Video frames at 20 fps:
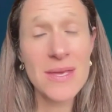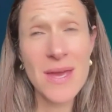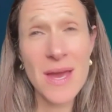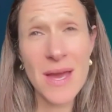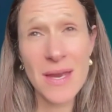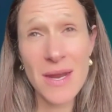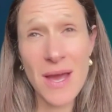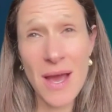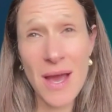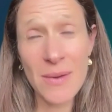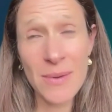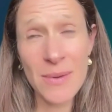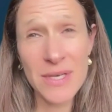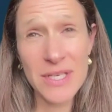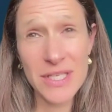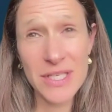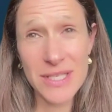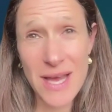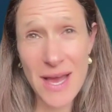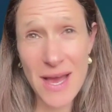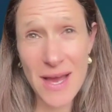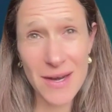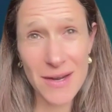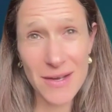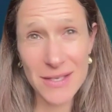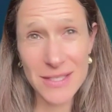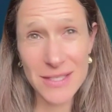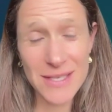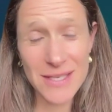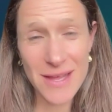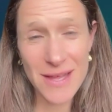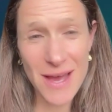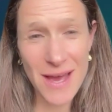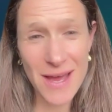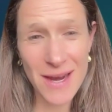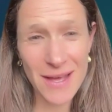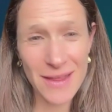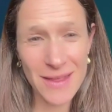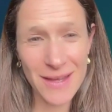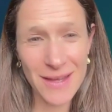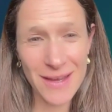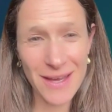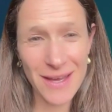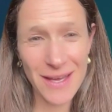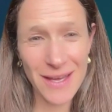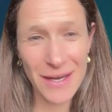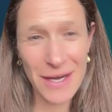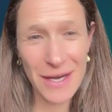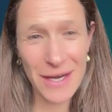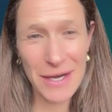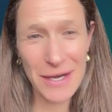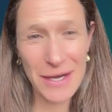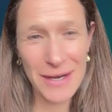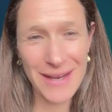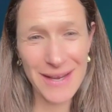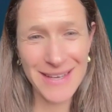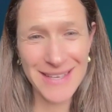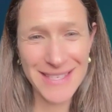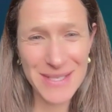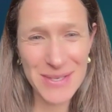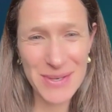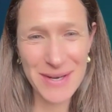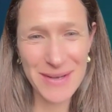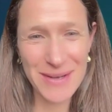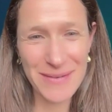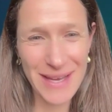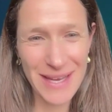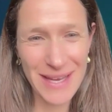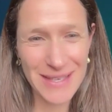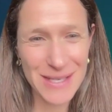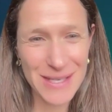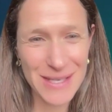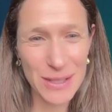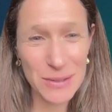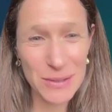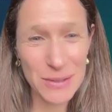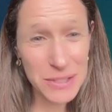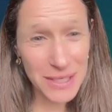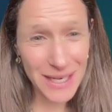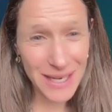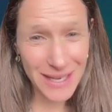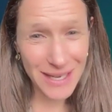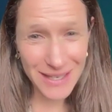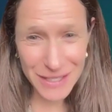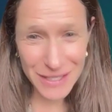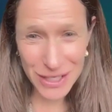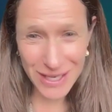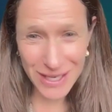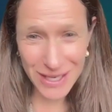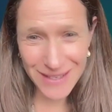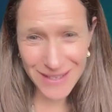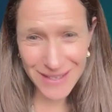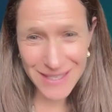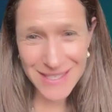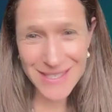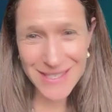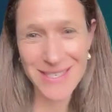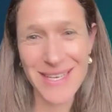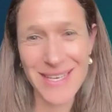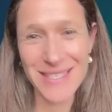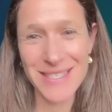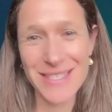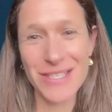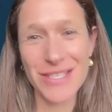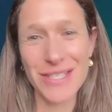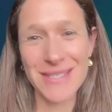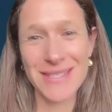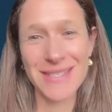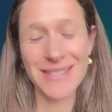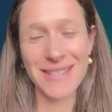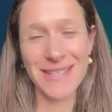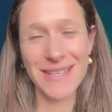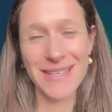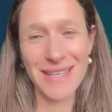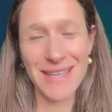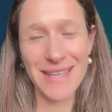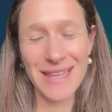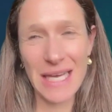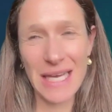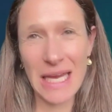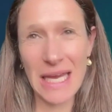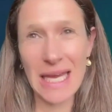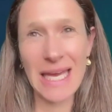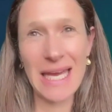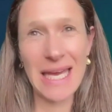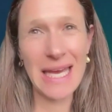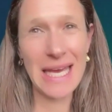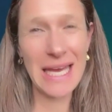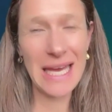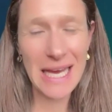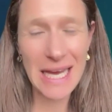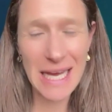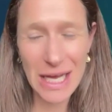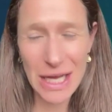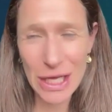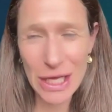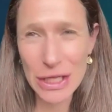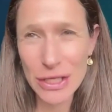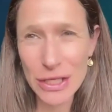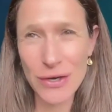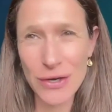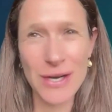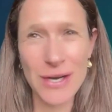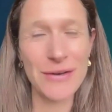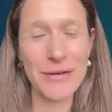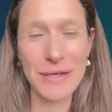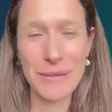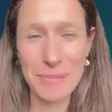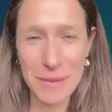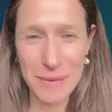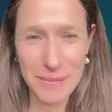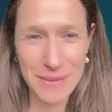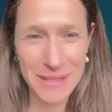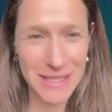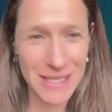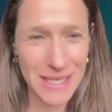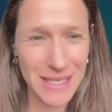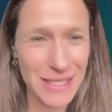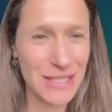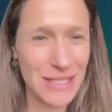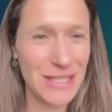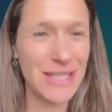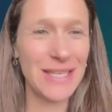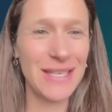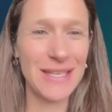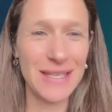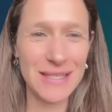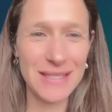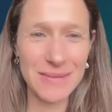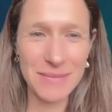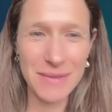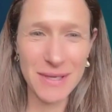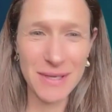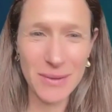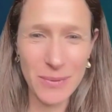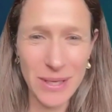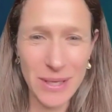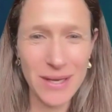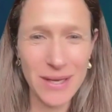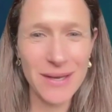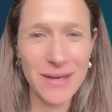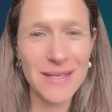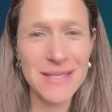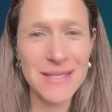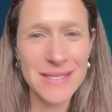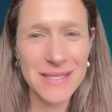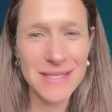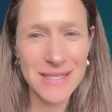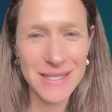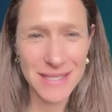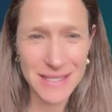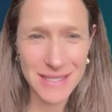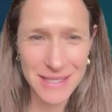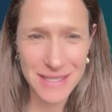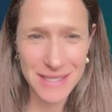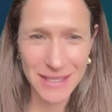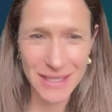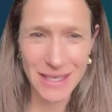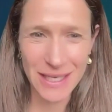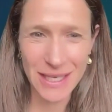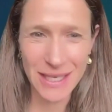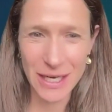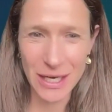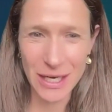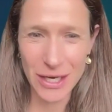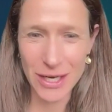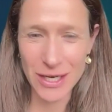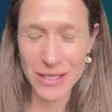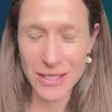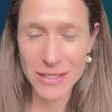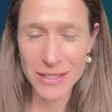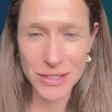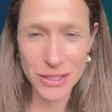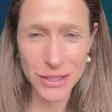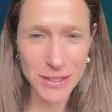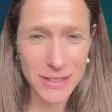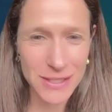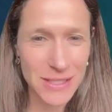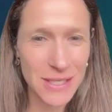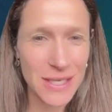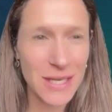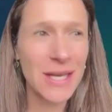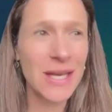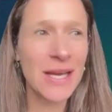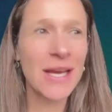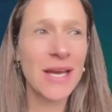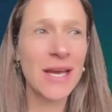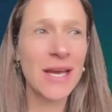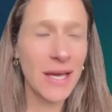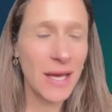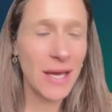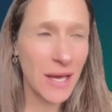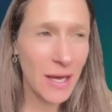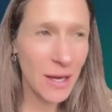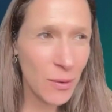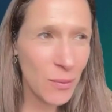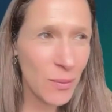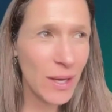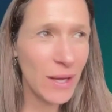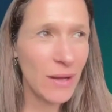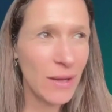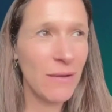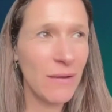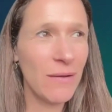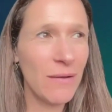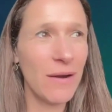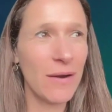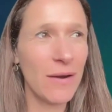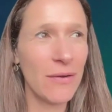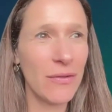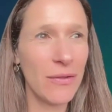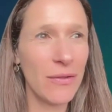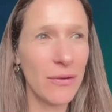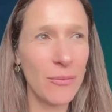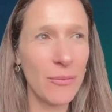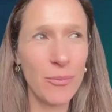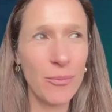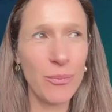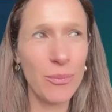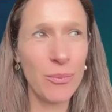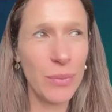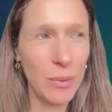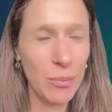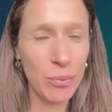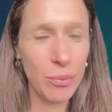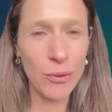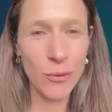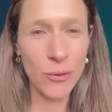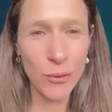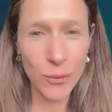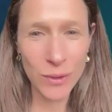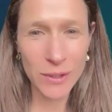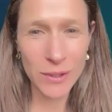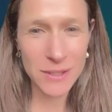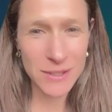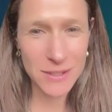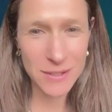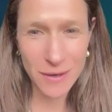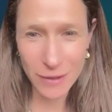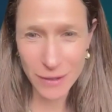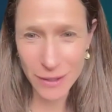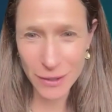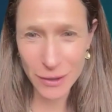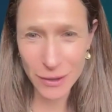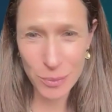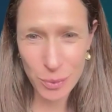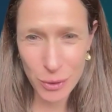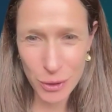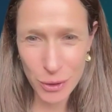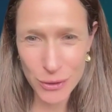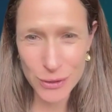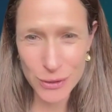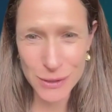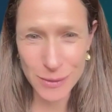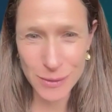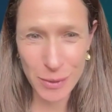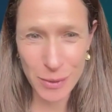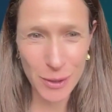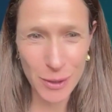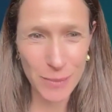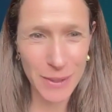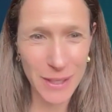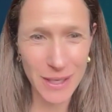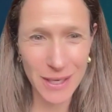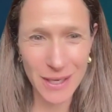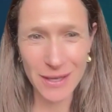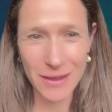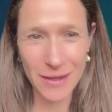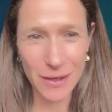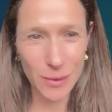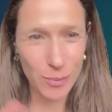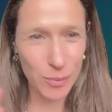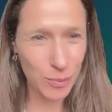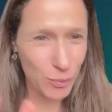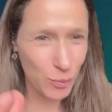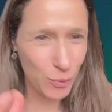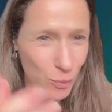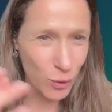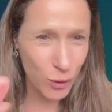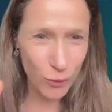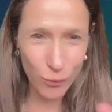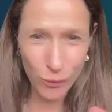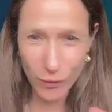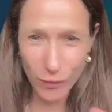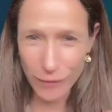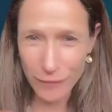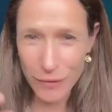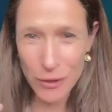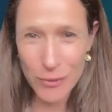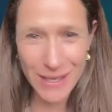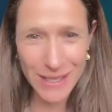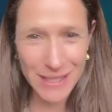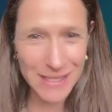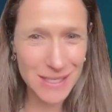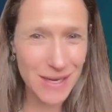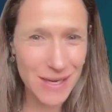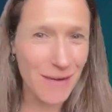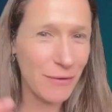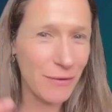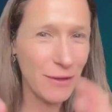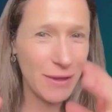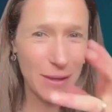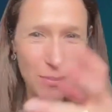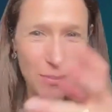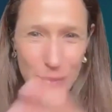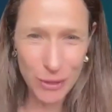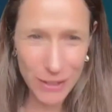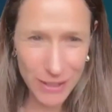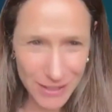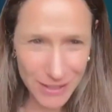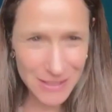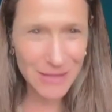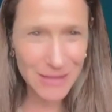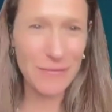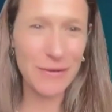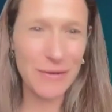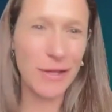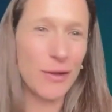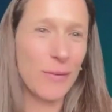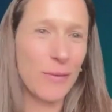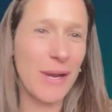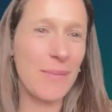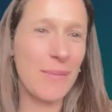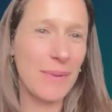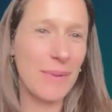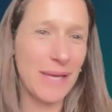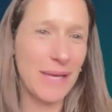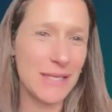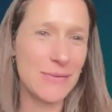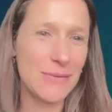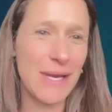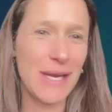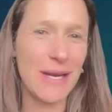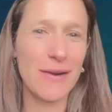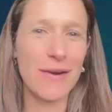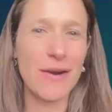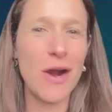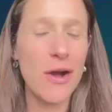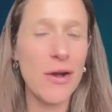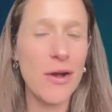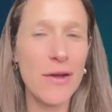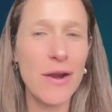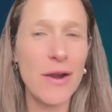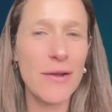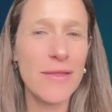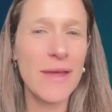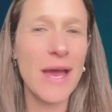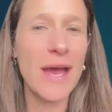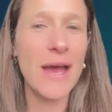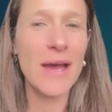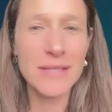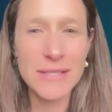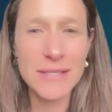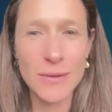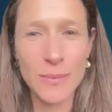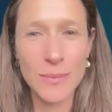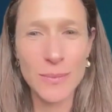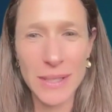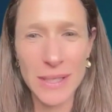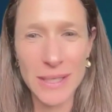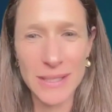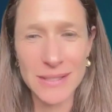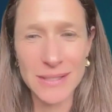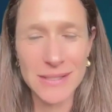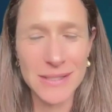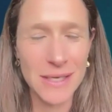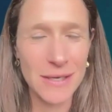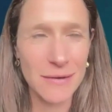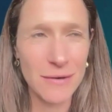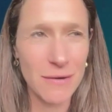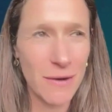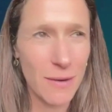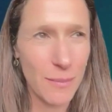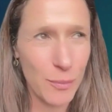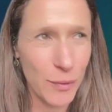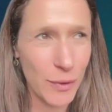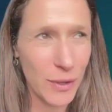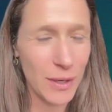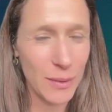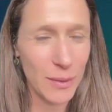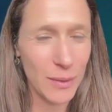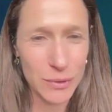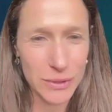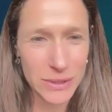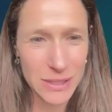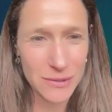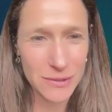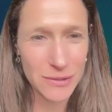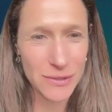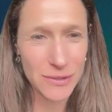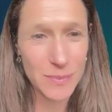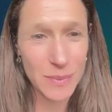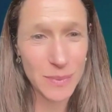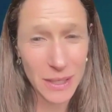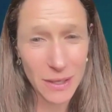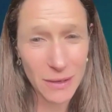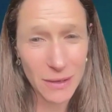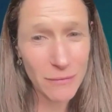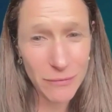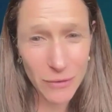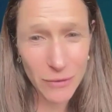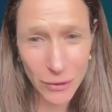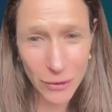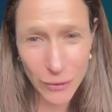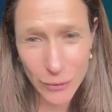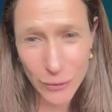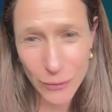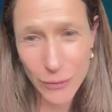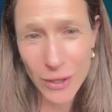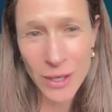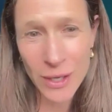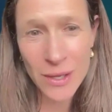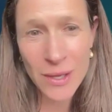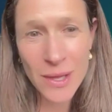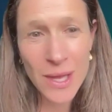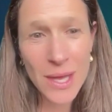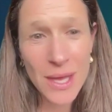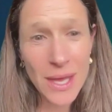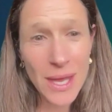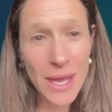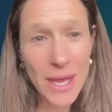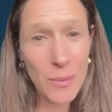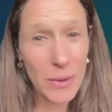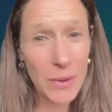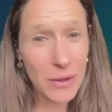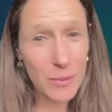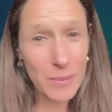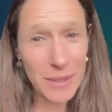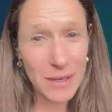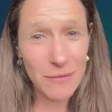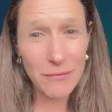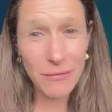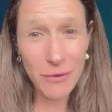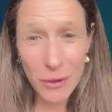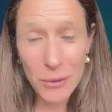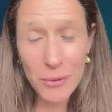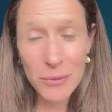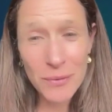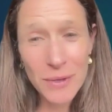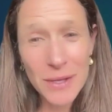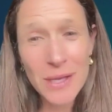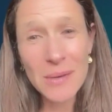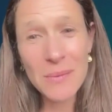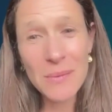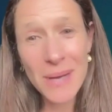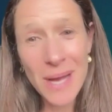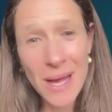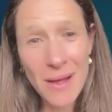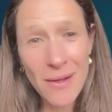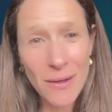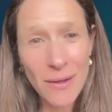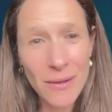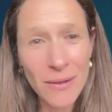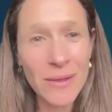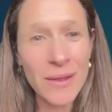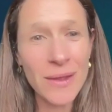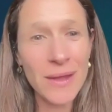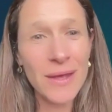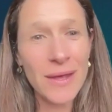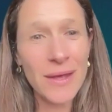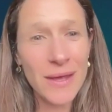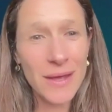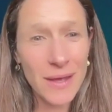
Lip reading: Yeah, and I would just add on to that. I think and sort of a solution and a challenge is just like on the ground implementation. I think something we consistently hear is just, how well are the people who are stocking the produce department and they're reviewing stuff? Are they putting stuff in the right place, right? Are the SOPs, standard operating procedures, being followed? And when they're being followed really well,